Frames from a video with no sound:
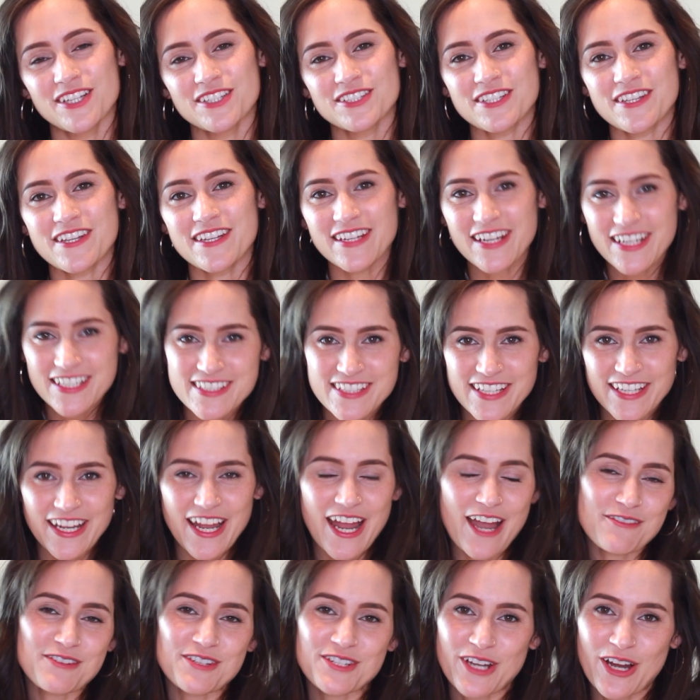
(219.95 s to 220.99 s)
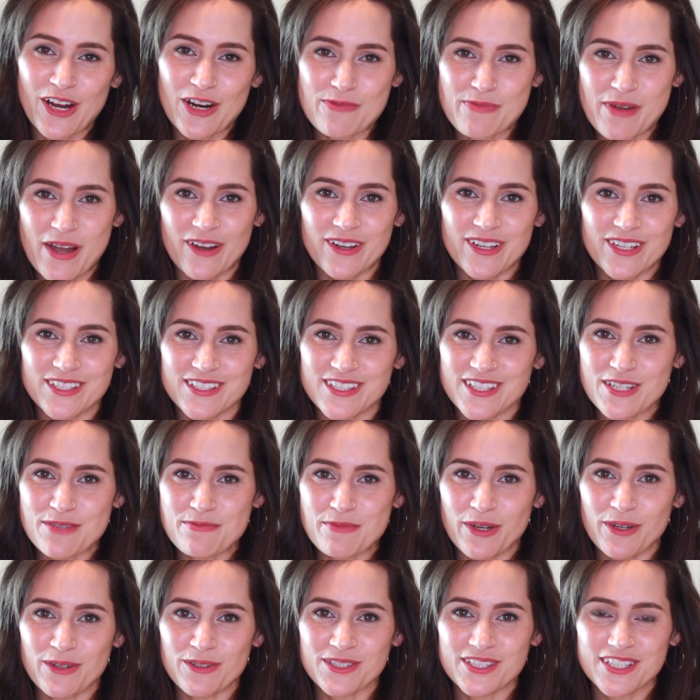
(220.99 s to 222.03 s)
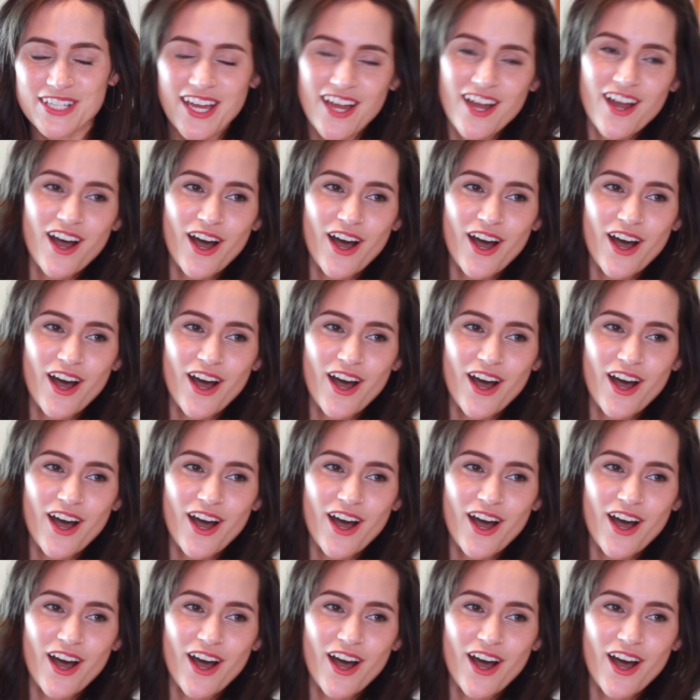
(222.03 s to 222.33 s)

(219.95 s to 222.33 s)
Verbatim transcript: So, the next thing I have to talk about is the most